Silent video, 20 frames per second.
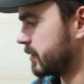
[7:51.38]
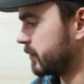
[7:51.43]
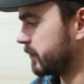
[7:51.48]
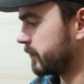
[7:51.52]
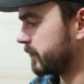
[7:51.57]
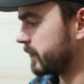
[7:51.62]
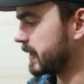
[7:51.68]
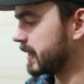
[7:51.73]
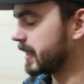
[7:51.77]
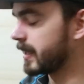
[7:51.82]
2
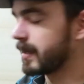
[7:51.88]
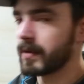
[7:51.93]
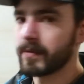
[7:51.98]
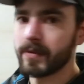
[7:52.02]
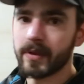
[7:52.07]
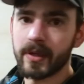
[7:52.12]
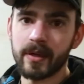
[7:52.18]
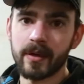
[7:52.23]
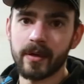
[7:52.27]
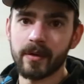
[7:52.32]
feet out
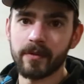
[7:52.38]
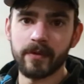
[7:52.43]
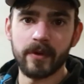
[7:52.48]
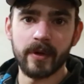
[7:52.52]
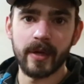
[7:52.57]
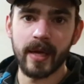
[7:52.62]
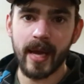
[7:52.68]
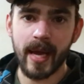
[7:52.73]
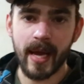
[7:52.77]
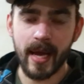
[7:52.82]
of it or
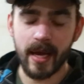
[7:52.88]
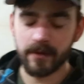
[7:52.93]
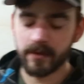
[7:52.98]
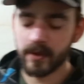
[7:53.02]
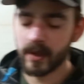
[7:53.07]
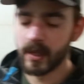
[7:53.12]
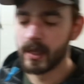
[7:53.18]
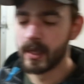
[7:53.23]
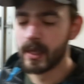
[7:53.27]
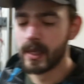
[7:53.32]
1.5
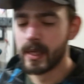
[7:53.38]
feet,